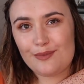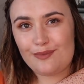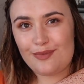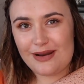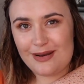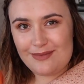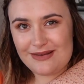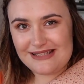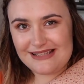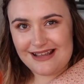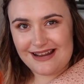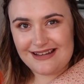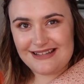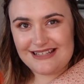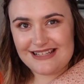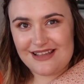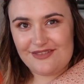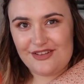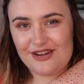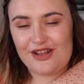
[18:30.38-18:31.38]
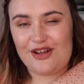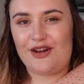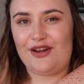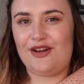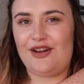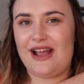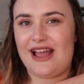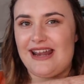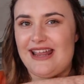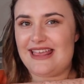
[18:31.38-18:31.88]
But I'm excited to give it a go
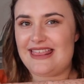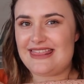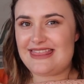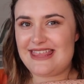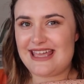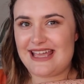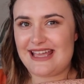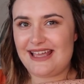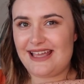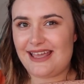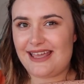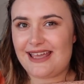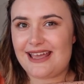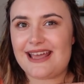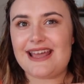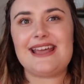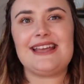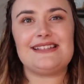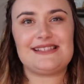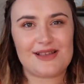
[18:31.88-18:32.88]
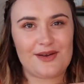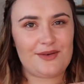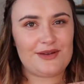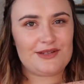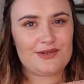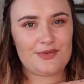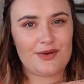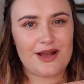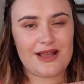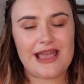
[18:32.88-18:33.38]
and I think it's
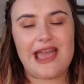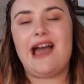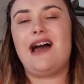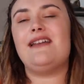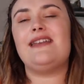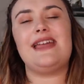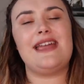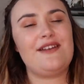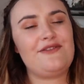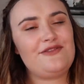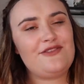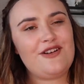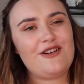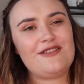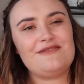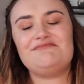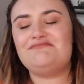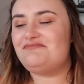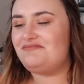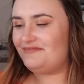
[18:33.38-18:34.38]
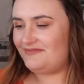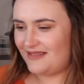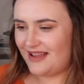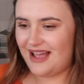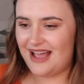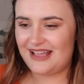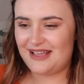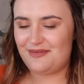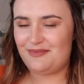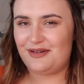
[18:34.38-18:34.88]
going to work out. If not,
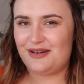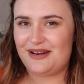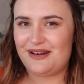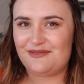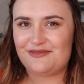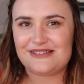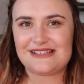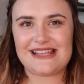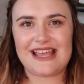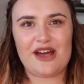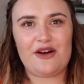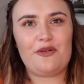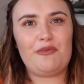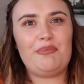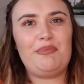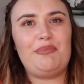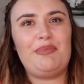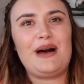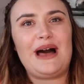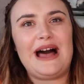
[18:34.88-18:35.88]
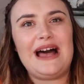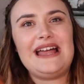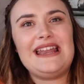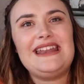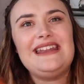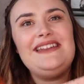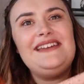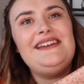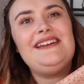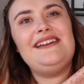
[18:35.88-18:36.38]
I can put it up for sale, but
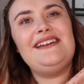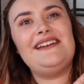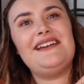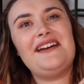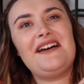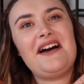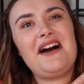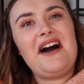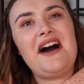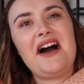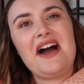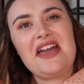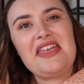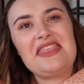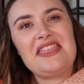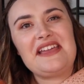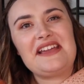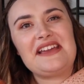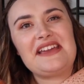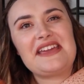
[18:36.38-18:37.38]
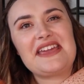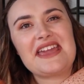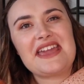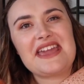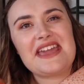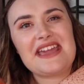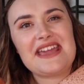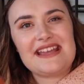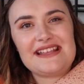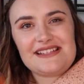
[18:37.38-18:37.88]
I think
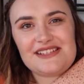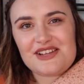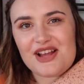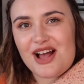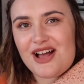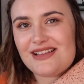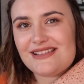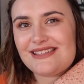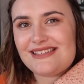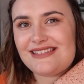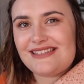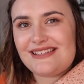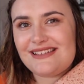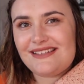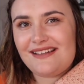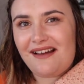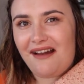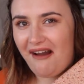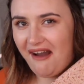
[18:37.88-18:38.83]
it just,